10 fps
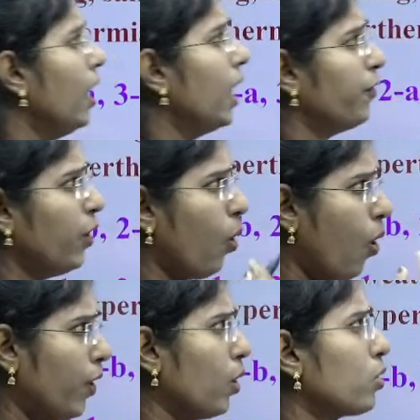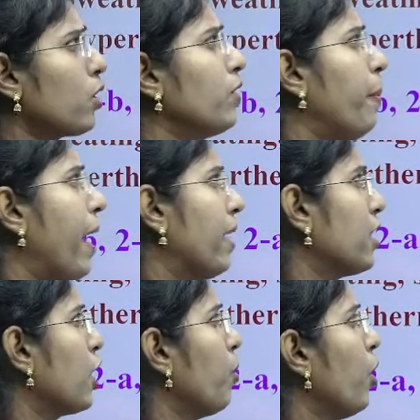if the overdose of the
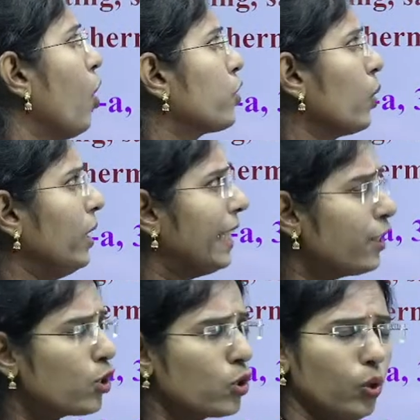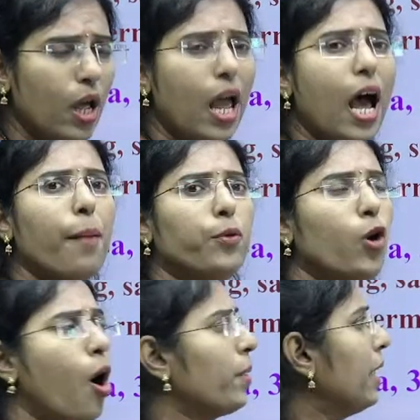paracetamol also leads to
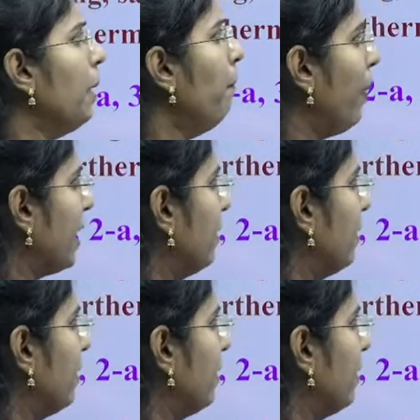abdominal pain.